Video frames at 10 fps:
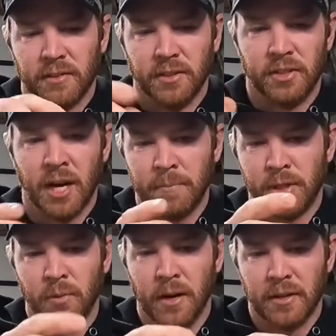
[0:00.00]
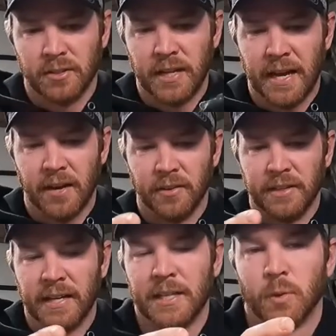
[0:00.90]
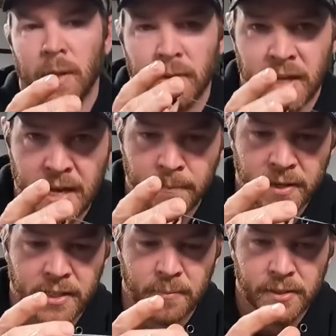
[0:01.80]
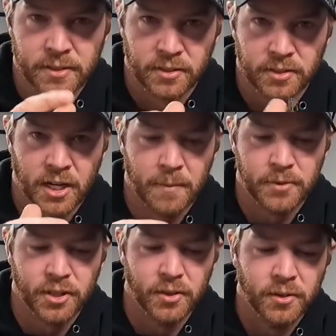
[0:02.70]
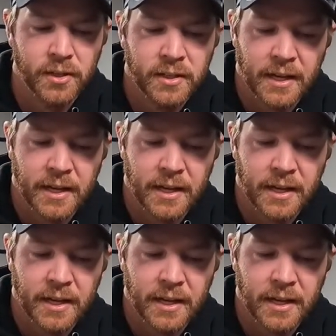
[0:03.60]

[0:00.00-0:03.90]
the top 2 wires down, and that's where I'm gonna have my dummies, on the top 2.